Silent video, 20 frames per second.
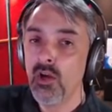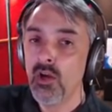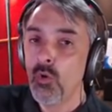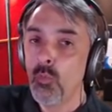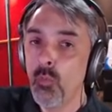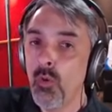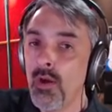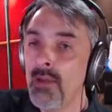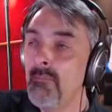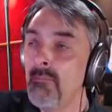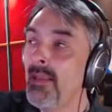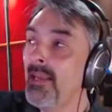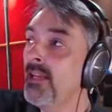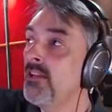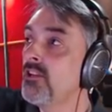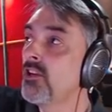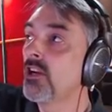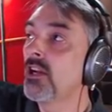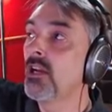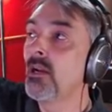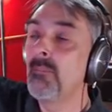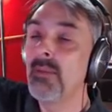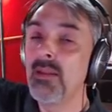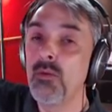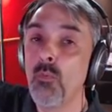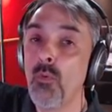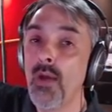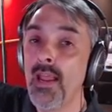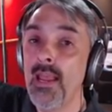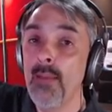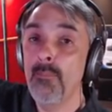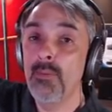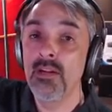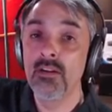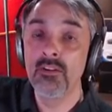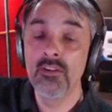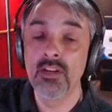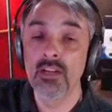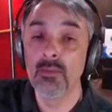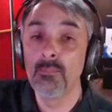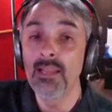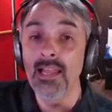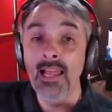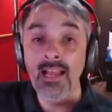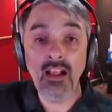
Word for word: One minute you're going to be way up here and you're going to be like,